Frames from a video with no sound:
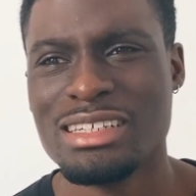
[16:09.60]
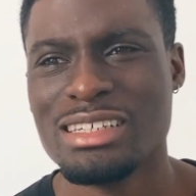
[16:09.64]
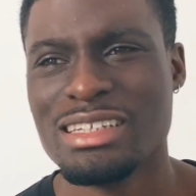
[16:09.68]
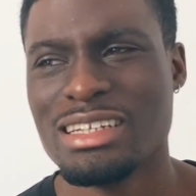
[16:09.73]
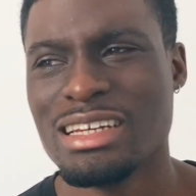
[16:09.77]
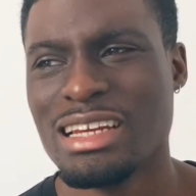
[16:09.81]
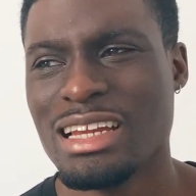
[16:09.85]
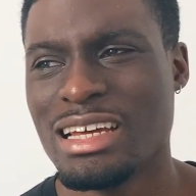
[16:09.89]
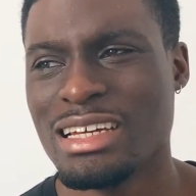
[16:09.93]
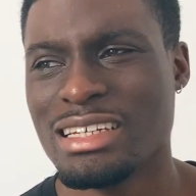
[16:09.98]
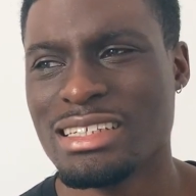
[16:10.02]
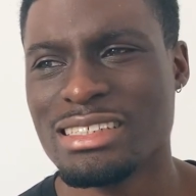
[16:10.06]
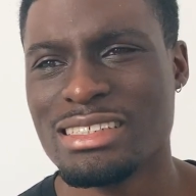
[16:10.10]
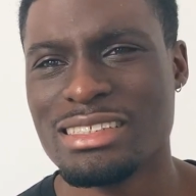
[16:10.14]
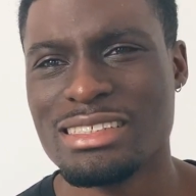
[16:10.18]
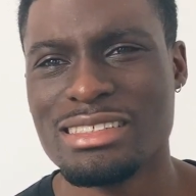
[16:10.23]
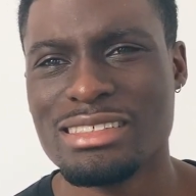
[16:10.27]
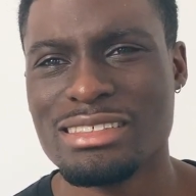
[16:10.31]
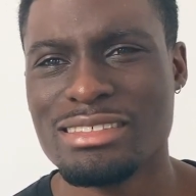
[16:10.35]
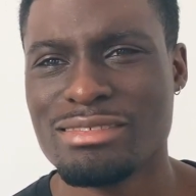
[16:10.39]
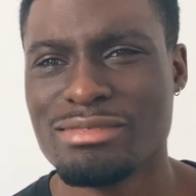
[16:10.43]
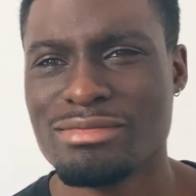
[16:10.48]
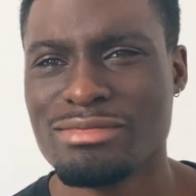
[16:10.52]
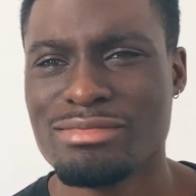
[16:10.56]
Like,
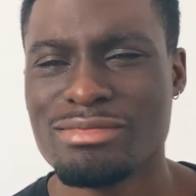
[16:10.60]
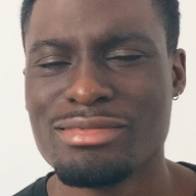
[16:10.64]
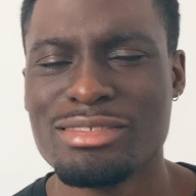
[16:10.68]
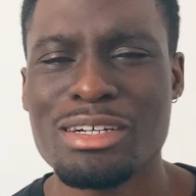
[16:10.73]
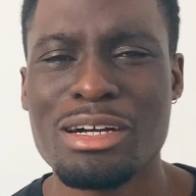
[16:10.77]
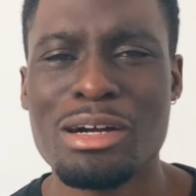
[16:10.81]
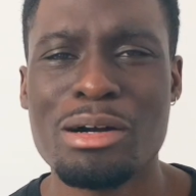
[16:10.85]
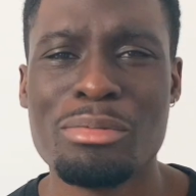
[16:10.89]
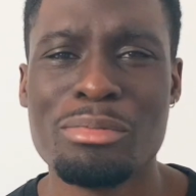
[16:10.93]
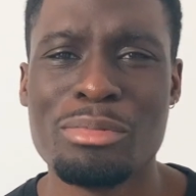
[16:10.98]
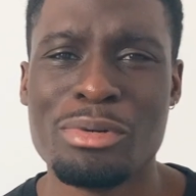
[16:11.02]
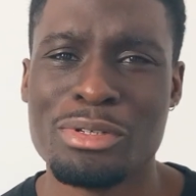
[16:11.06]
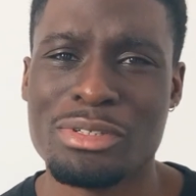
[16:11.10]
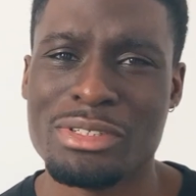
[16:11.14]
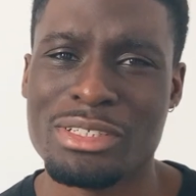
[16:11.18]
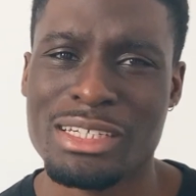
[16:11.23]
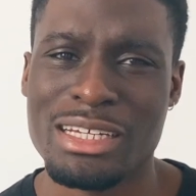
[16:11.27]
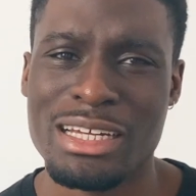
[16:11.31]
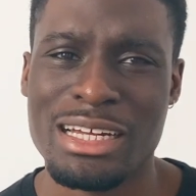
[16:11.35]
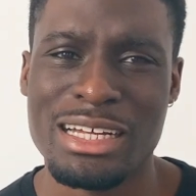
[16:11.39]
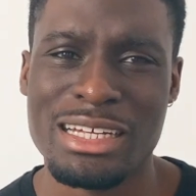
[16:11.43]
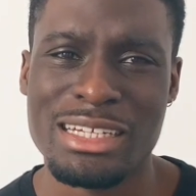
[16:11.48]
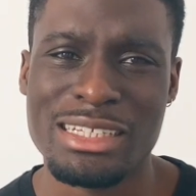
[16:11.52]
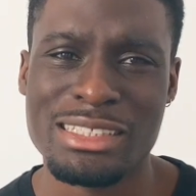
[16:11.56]
come on,
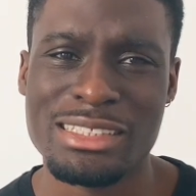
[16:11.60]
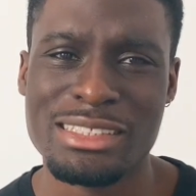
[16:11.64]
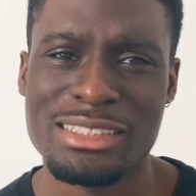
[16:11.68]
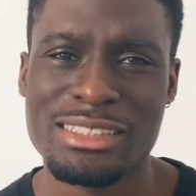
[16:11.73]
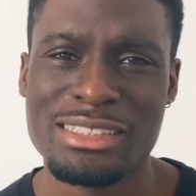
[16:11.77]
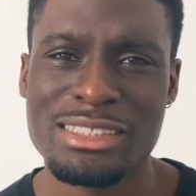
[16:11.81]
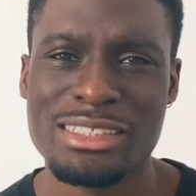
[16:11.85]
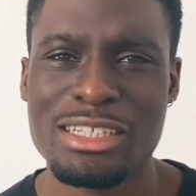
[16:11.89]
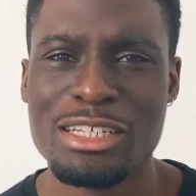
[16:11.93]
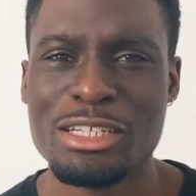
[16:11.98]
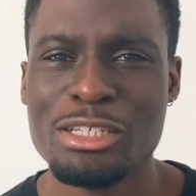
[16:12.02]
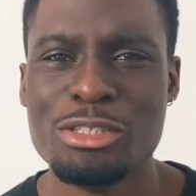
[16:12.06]
guys.